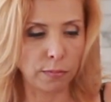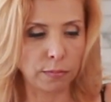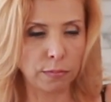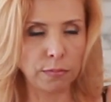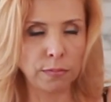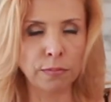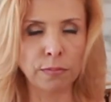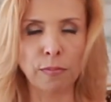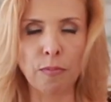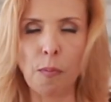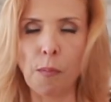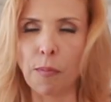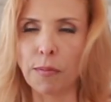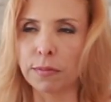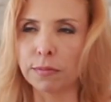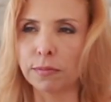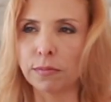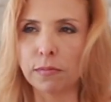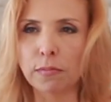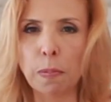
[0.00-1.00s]
The
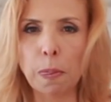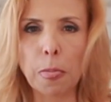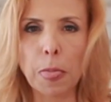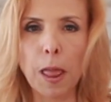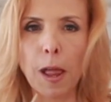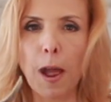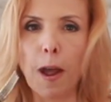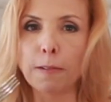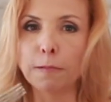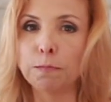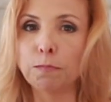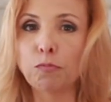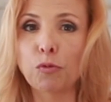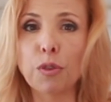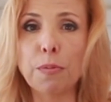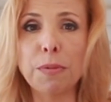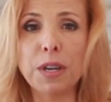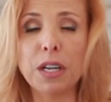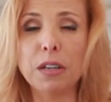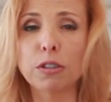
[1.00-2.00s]

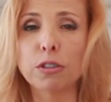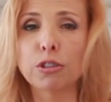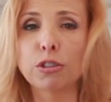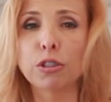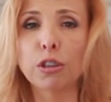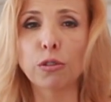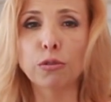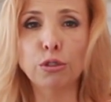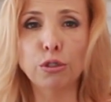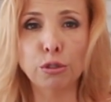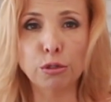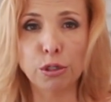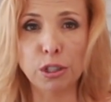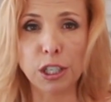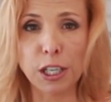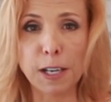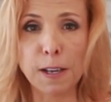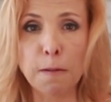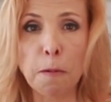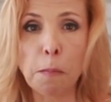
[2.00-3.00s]
meat is so
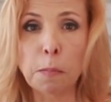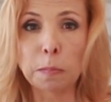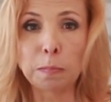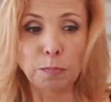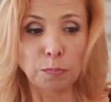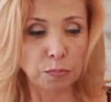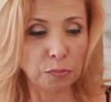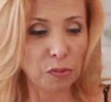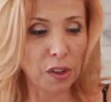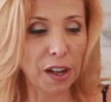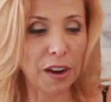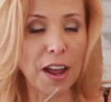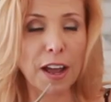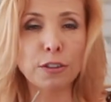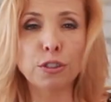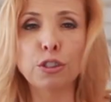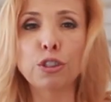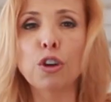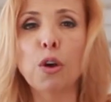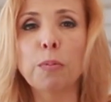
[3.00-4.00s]
juicy and
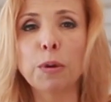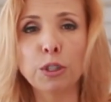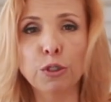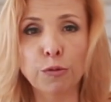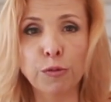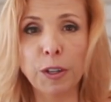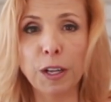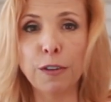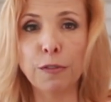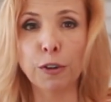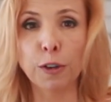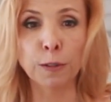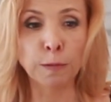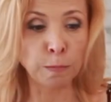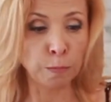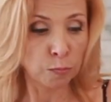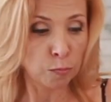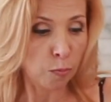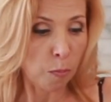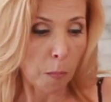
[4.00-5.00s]
has so much flavor.
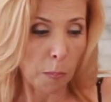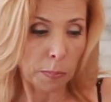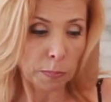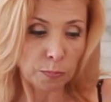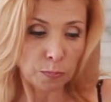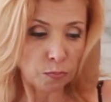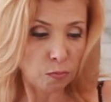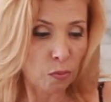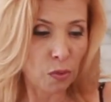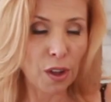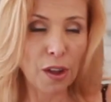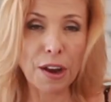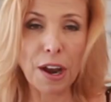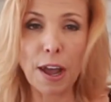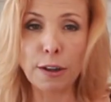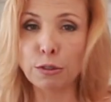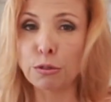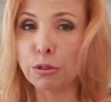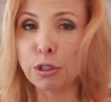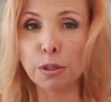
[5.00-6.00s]
And
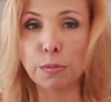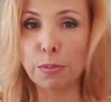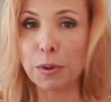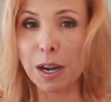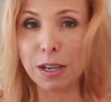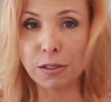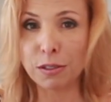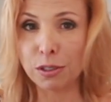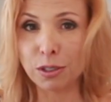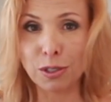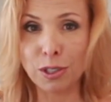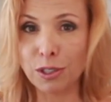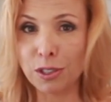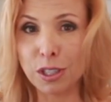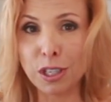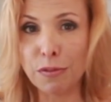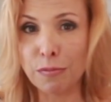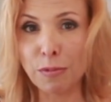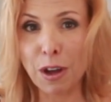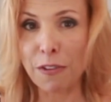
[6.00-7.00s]
actually the breast
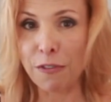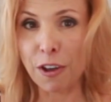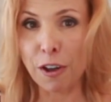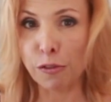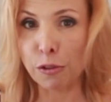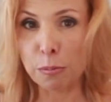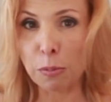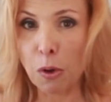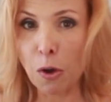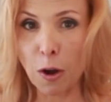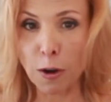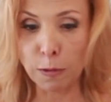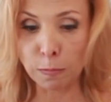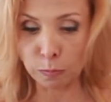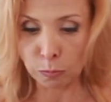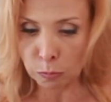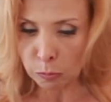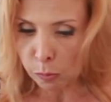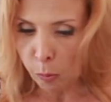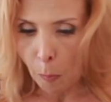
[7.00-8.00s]
isn't even my favorite
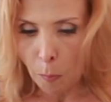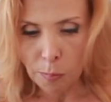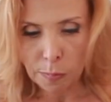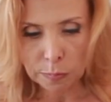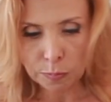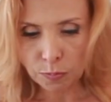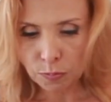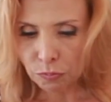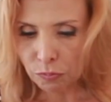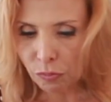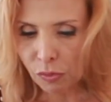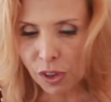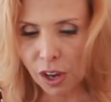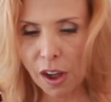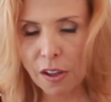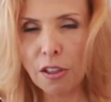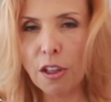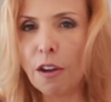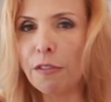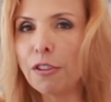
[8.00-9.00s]
part.
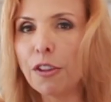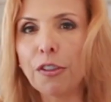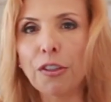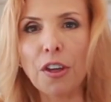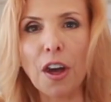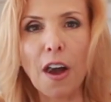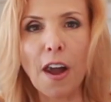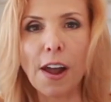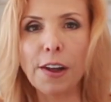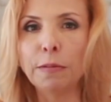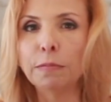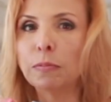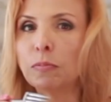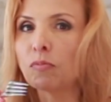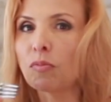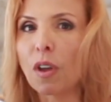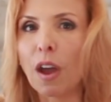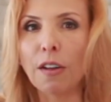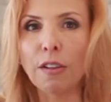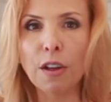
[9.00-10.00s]
I love the thigh.
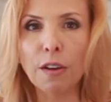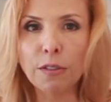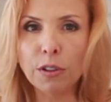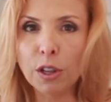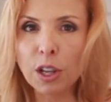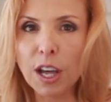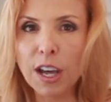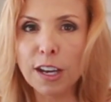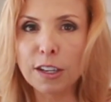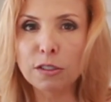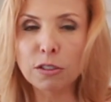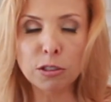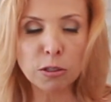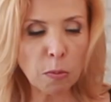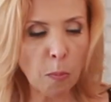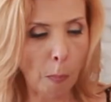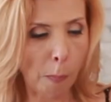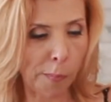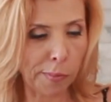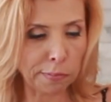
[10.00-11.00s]
I love the legs.